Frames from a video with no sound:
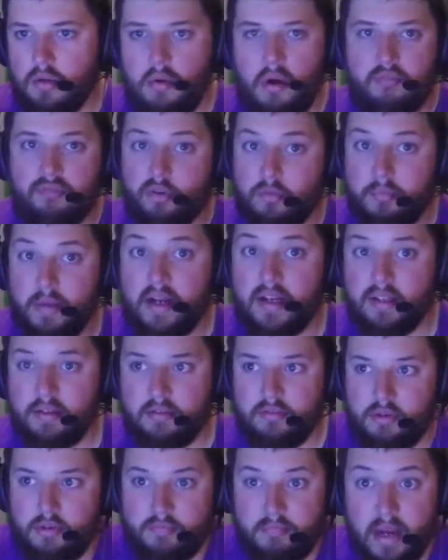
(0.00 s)
for
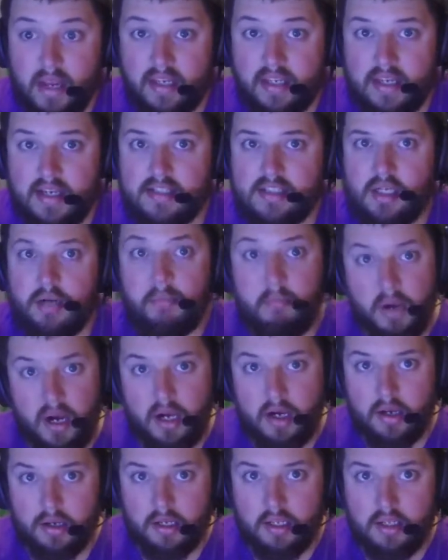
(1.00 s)
my case, a
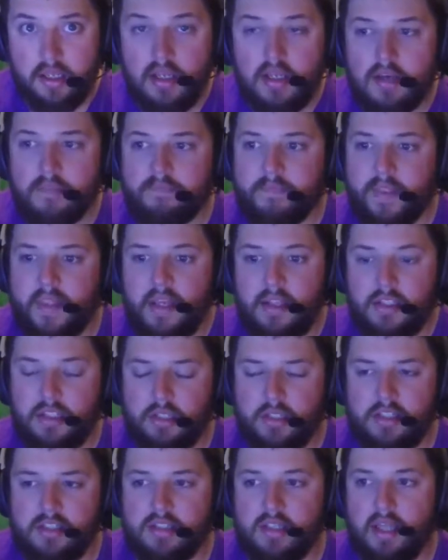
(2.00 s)
mug into
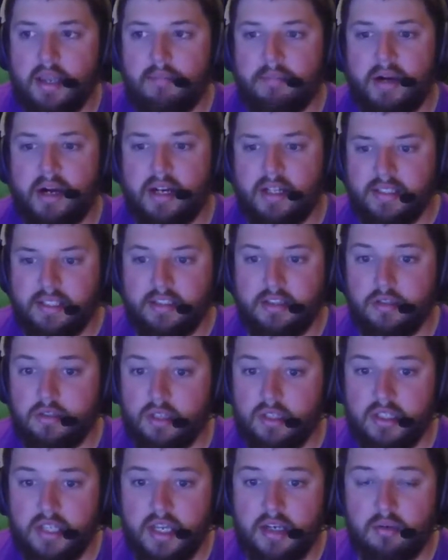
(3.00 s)
this light box, and you
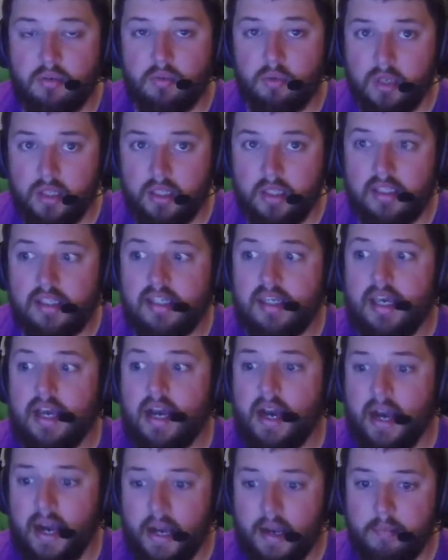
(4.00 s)
can take really
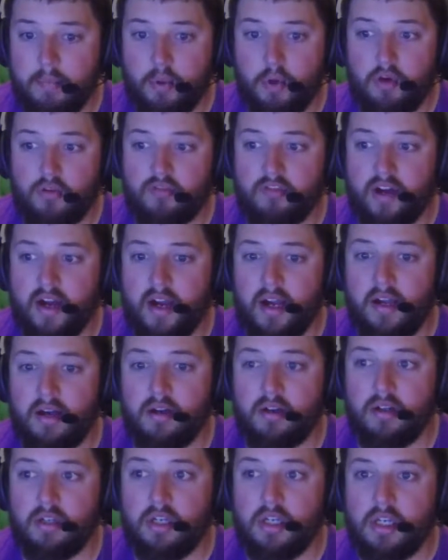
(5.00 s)
high
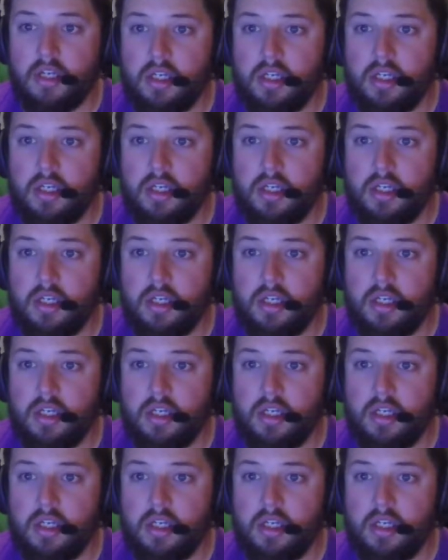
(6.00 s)
profile